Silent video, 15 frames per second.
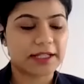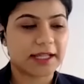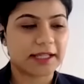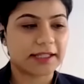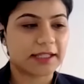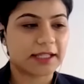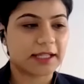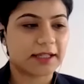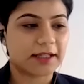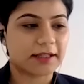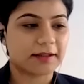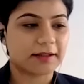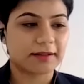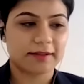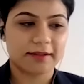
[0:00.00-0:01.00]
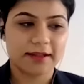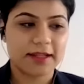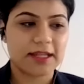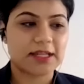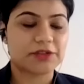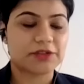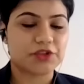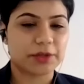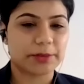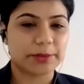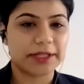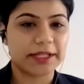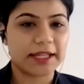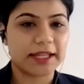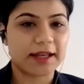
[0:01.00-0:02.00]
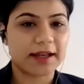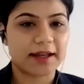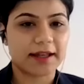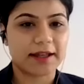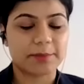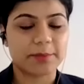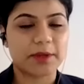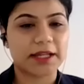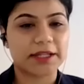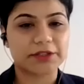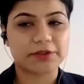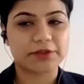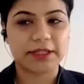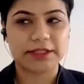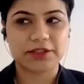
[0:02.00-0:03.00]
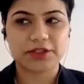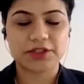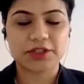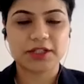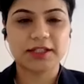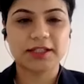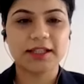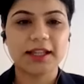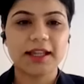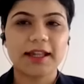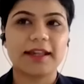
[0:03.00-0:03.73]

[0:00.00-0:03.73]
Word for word: And then in Germany, I applied to HHL.